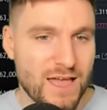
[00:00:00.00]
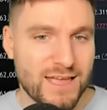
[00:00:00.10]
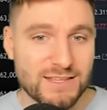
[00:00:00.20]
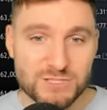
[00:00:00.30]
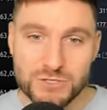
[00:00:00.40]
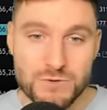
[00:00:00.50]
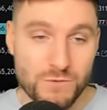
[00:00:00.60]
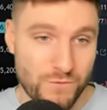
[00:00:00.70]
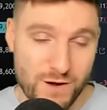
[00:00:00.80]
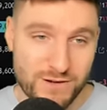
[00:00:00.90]

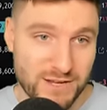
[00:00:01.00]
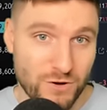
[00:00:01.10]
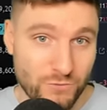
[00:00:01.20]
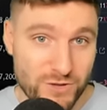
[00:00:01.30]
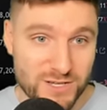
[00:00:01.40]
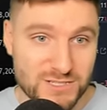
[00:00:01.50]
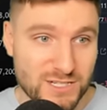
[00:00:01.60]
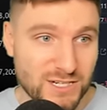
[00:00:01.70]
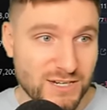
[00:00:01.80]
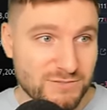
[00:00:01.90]
into very obvious
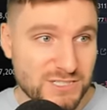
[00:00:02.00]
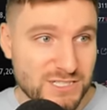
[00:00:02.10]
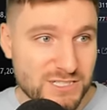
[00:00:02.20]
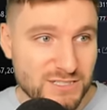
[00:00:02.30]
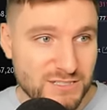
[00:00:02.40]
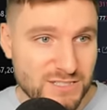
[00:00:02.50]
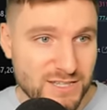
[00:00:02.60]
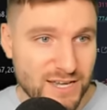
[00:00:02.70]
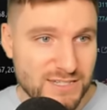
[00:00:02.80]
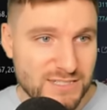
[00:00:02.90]
clear resistance,
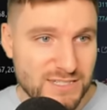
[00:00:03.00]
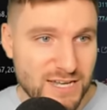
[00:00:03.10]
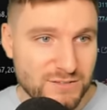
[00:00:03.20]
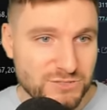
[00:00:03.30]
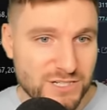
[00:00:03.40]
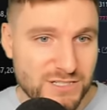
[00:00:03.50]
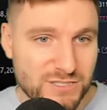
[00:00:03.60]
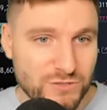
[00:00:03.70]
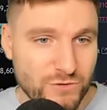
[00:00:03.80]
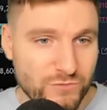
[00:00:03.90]
and that is the downtrend
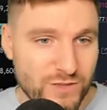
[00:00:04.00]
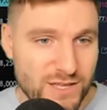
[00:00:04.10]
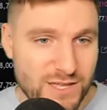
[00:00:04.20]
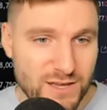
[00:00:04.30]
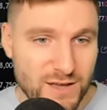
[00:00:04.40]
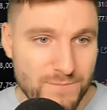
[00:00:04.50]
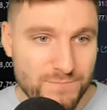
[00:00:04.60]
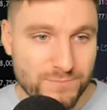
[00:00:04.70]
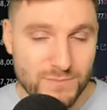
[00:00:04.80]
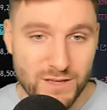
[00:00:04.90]
of the
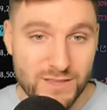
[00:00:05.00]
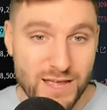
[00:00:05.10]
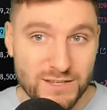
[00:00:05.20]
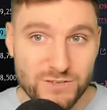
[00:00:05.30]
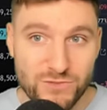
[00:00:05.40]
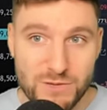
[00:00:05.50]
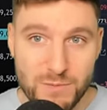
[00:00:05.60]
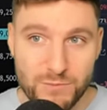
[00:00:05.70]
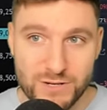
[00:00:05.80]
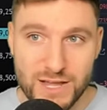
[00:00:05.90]
um the anchored V
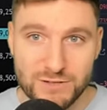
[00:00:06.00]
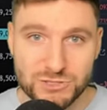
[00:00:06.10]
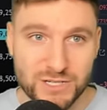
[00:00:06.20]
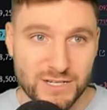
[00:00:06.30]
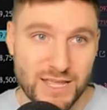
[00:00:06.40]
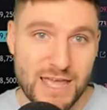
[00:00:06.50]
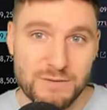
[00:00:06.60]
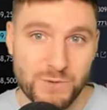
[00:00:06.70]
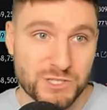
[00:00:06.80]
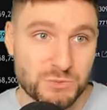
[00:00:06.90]
WAP of the downtrend again,
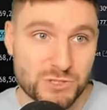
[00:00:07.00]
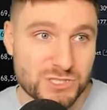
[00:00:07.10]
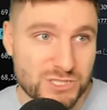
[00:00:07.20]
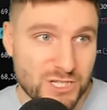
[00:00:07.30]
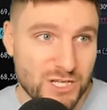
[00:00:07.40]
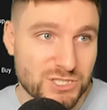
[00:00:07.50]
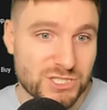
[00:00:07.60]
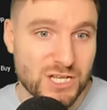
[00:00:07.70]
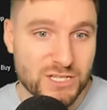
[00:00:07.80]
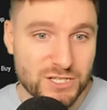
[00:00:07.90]
which was
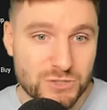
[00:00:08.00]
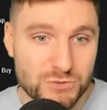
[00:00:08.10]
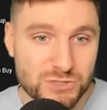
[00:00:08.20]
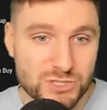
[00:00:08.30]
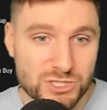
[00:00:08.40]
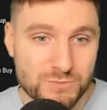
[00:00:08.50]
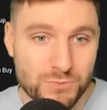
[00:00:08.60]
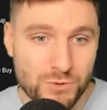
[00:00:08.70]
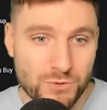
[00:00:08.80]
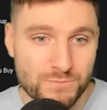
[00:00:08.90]
just like I called the
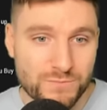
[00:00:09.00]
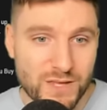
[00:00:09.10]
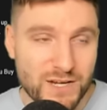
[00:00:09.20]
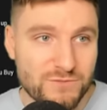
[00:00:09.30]
support in